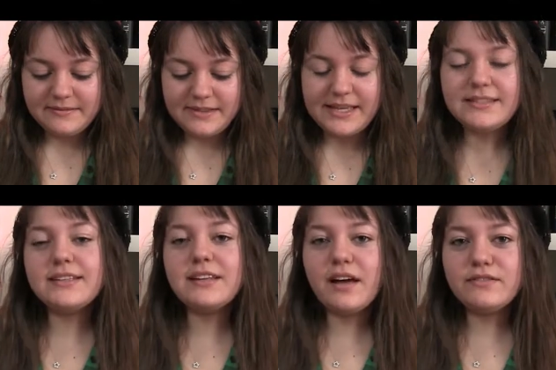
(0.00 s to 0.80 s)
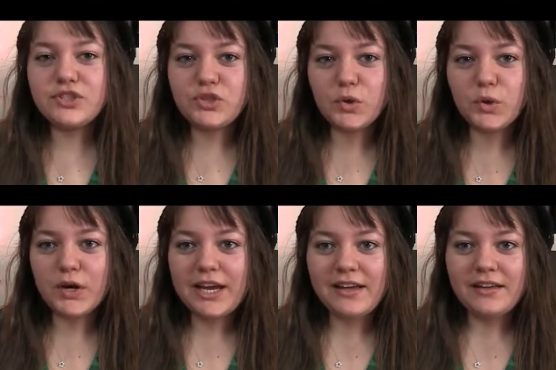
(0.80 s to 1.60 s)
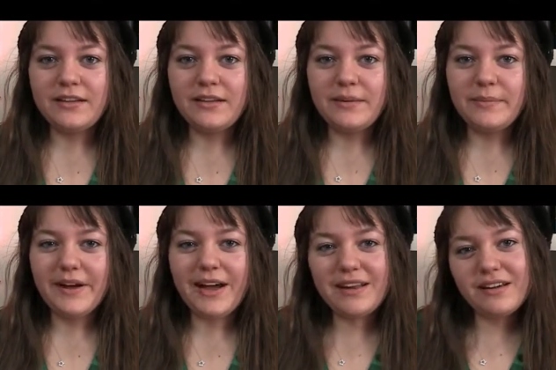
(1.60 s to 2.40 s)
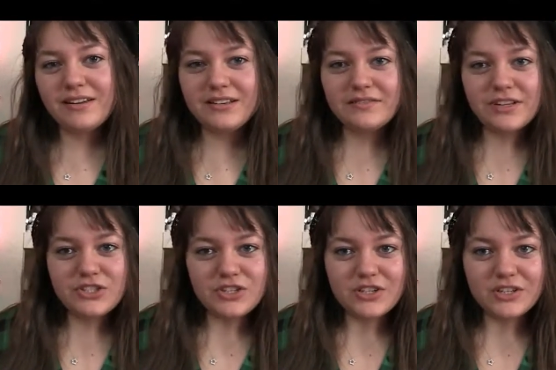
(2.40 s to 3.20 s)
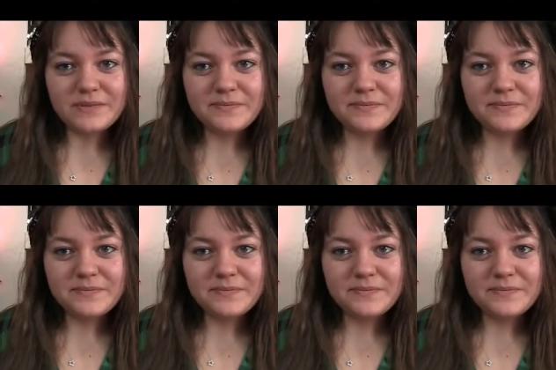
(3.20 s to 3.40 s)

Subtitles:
it's a love story, but kind of unconventional.